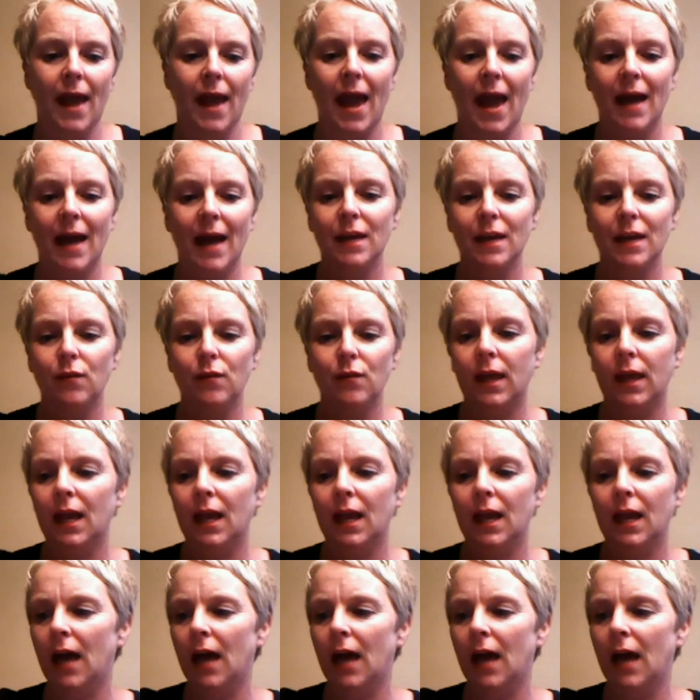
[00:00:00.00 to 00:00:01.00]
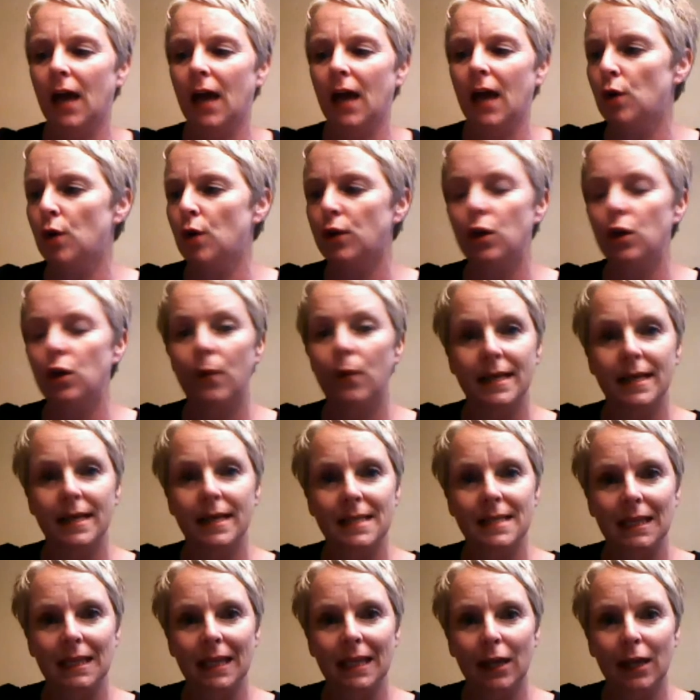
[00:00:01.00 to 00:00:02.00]
And if I can kind of show you, it's
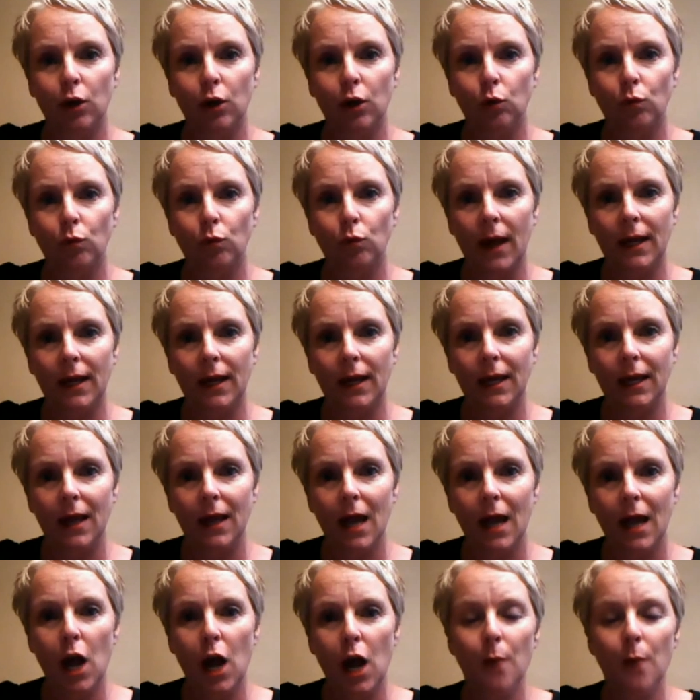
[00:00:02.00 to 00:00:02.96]
a little runny,